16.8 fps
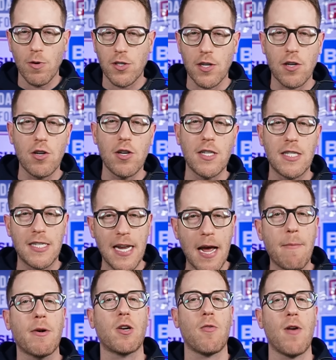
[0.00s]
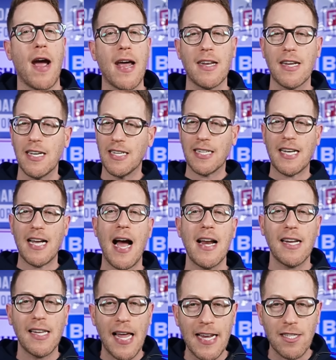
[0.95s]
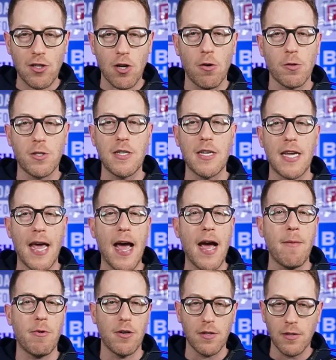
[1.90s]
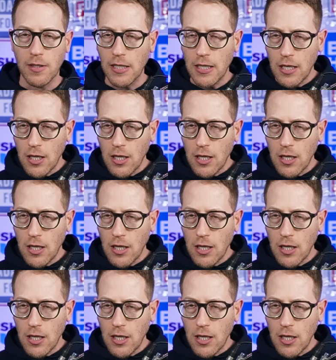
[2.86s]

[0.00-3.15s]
was a good Democrat, kind of like Tulsi Gabbard.